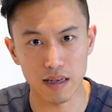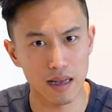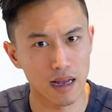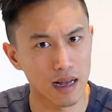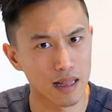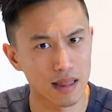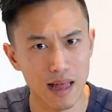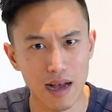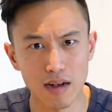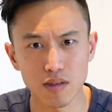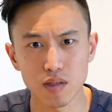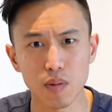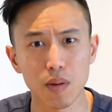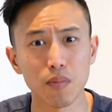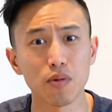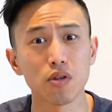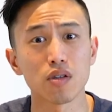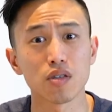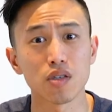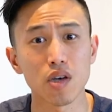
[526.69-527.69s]
allows
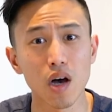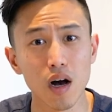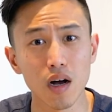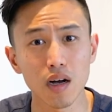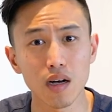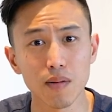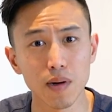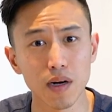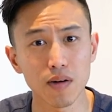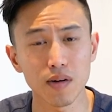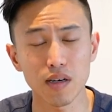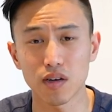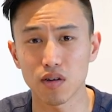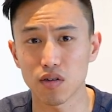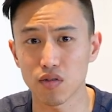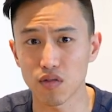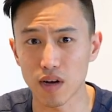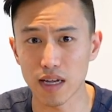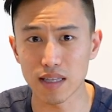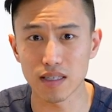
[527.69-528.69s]
people to talk about it,
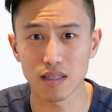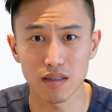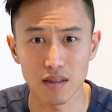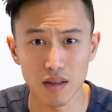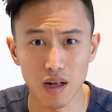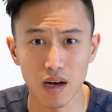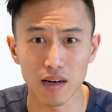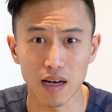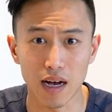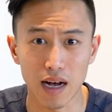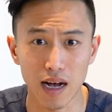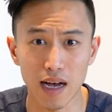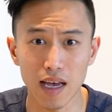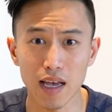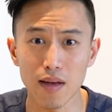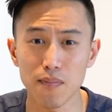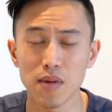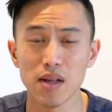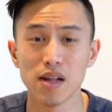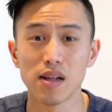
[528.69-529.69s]
creates a lot of
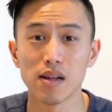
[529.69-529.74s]
hype,